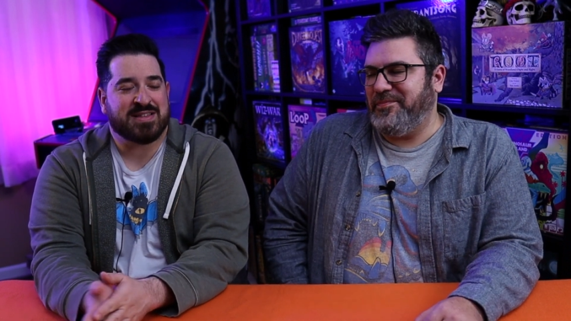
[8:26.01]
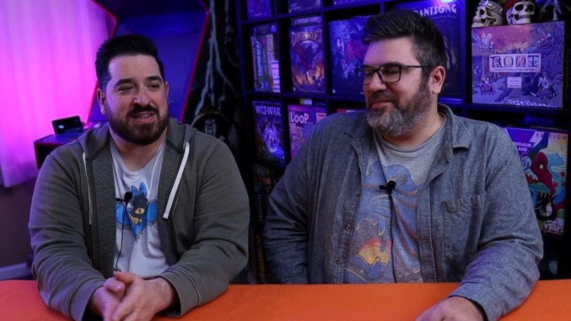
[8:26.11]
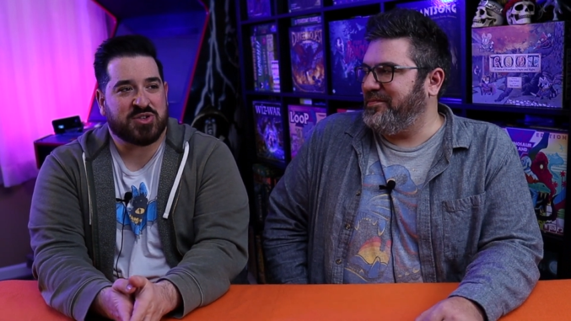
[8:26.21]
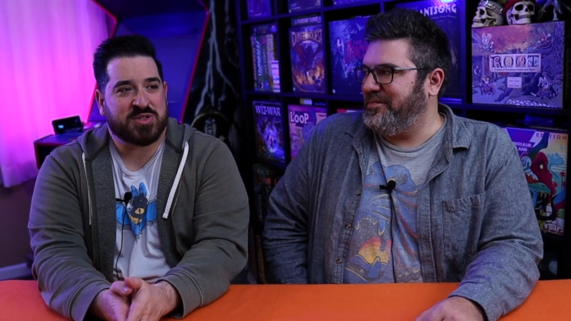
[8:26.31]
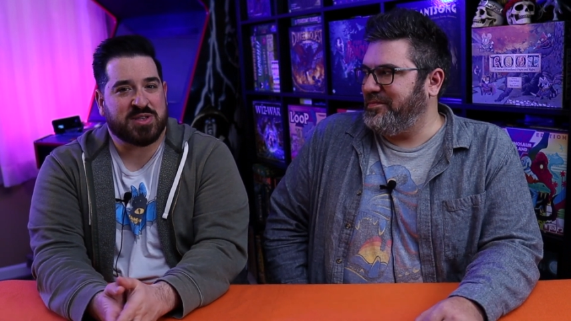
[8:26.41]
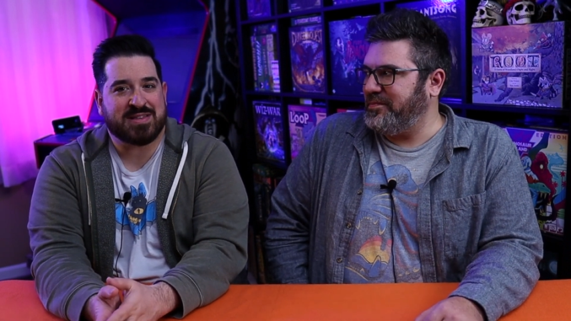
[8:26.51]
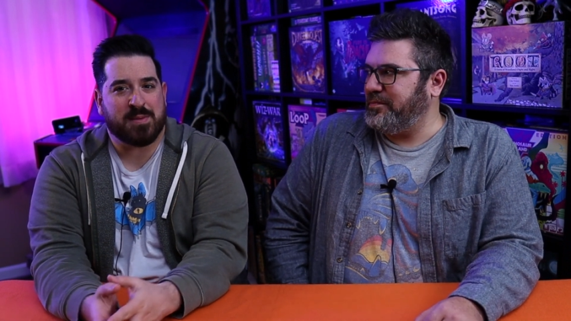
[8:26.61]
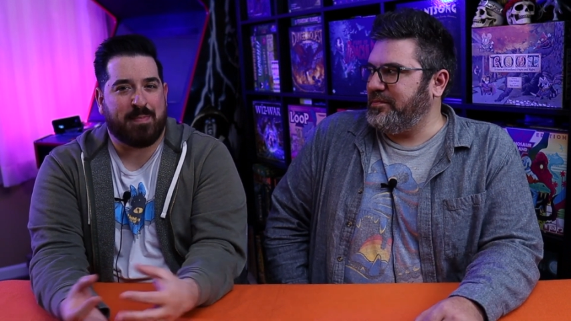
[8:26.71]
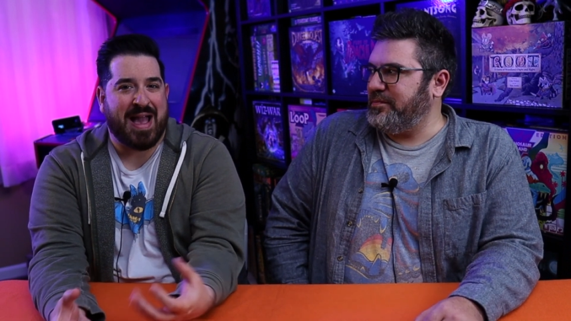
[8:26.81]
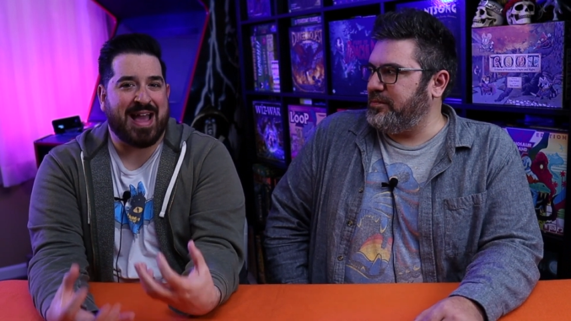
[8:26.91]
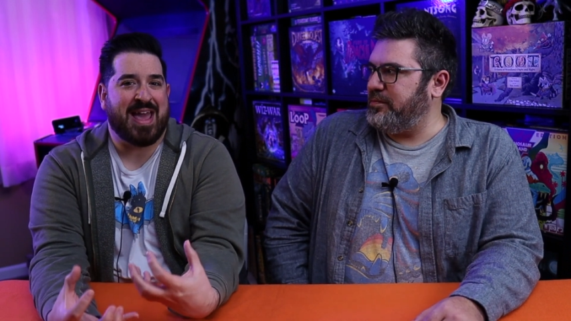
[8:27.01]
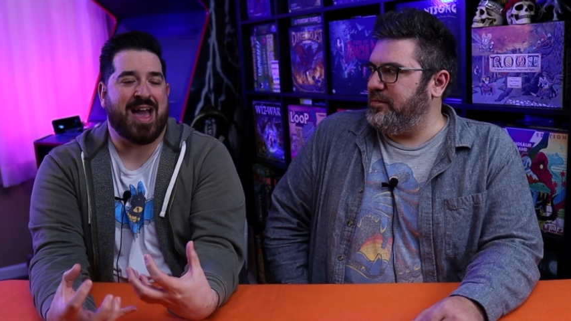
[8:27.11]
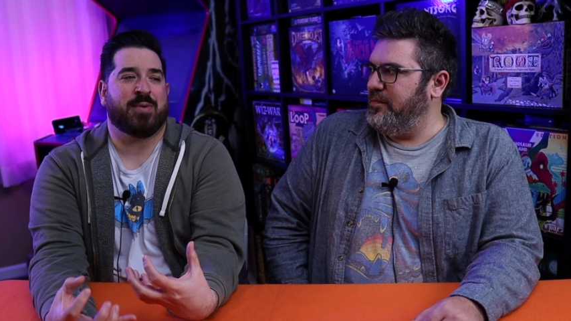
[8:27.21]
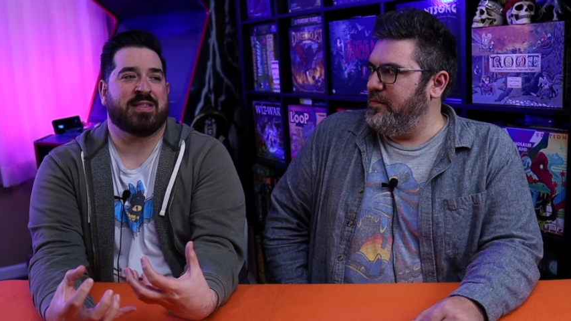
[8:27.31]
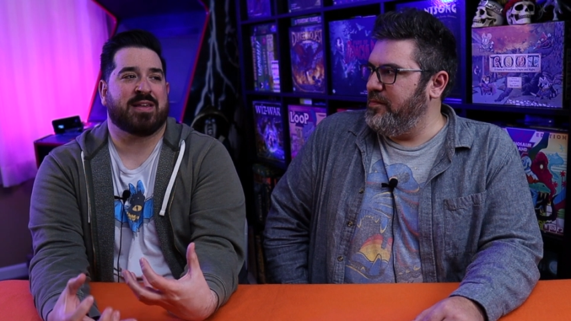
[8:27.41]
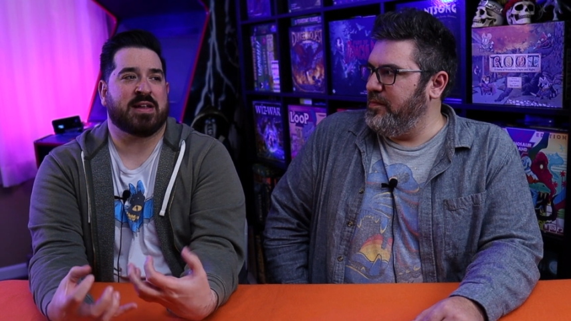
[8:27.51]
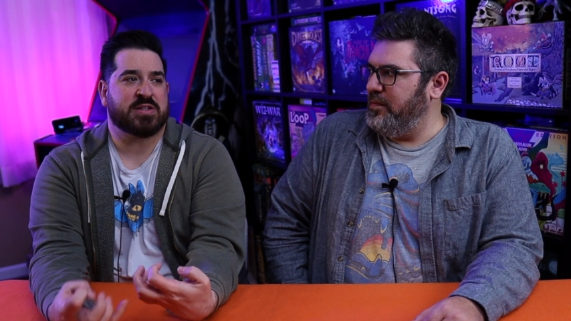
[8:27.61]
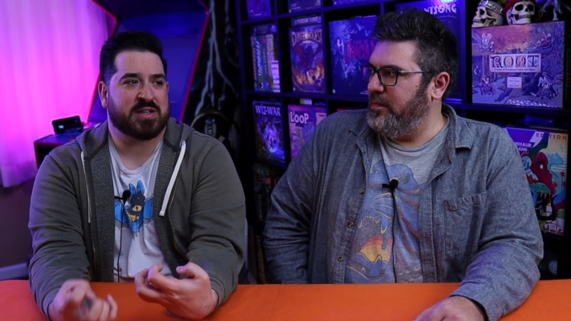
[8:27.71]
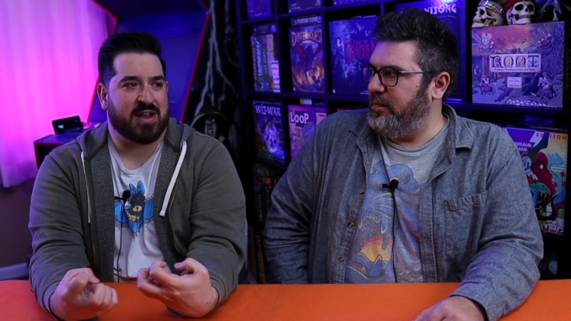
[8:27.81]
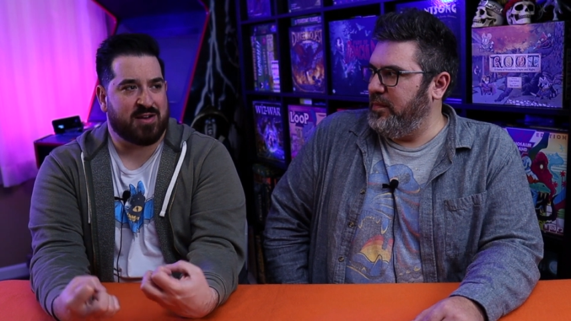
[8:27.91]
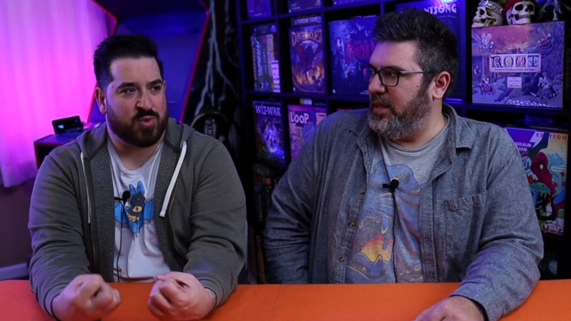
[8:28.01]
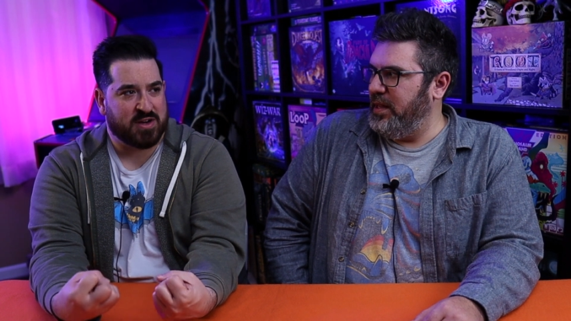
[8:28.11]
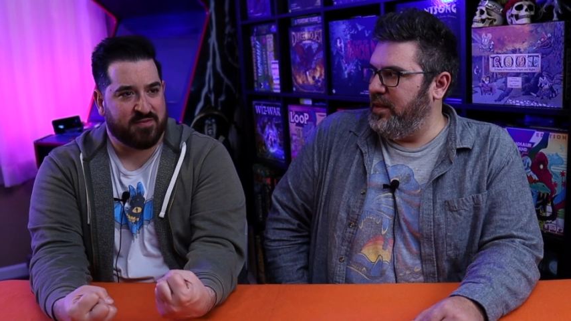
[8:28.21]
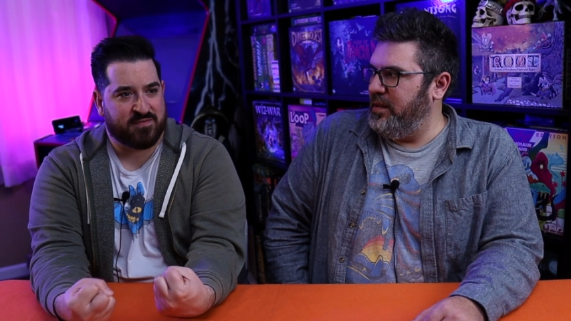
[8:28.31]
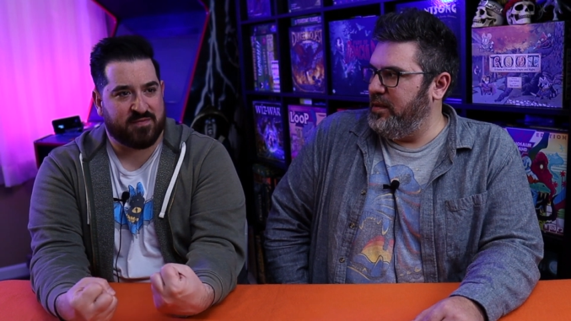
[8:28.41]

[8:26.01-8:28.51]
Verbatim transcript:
Speaker 1: It's just. It's a bad habit that I just kind of want to